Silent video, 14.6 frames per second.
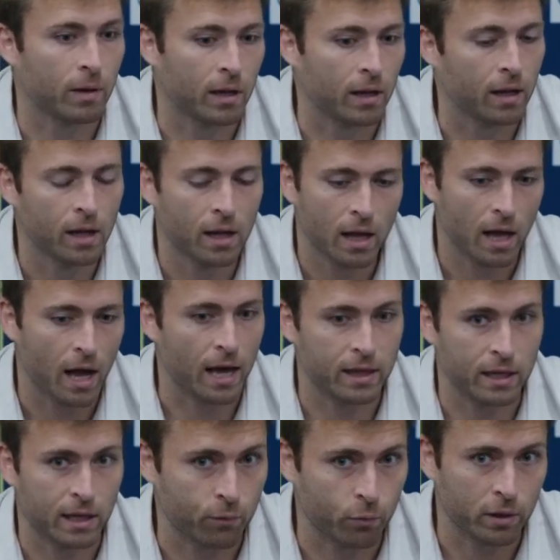And I
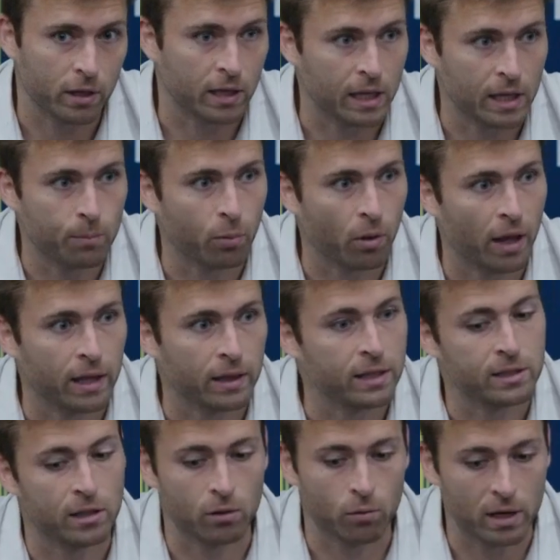if we can keep playing
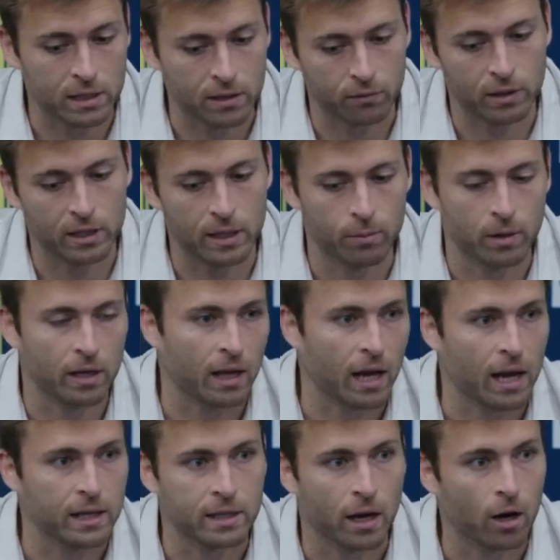this aggressively, keep getting
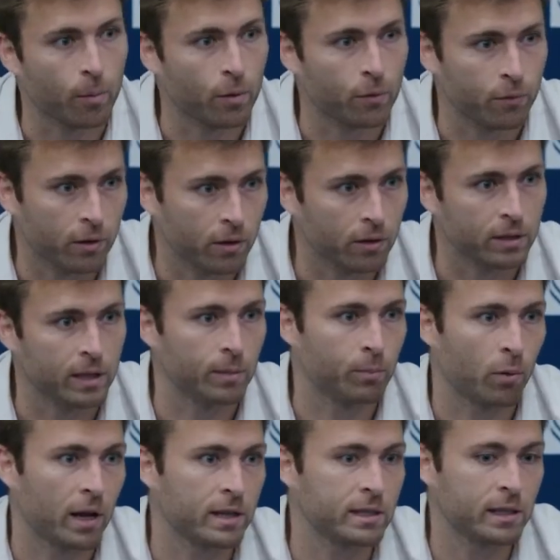guys higher up the field, keep
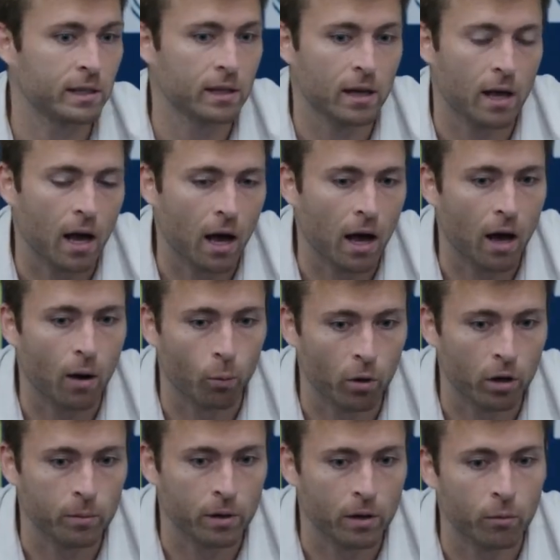pressing, we're
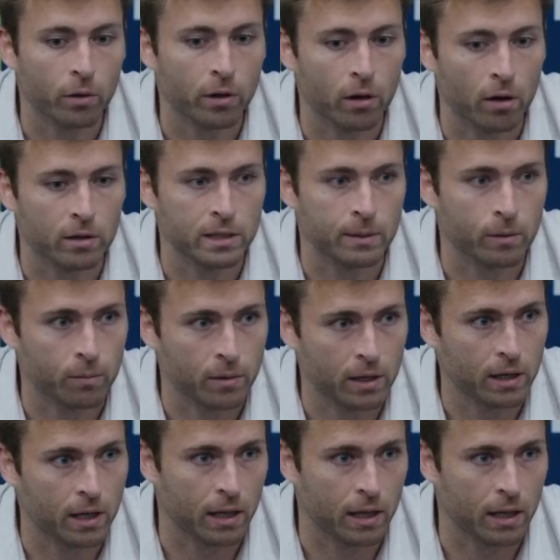going to be a really hard team to beat.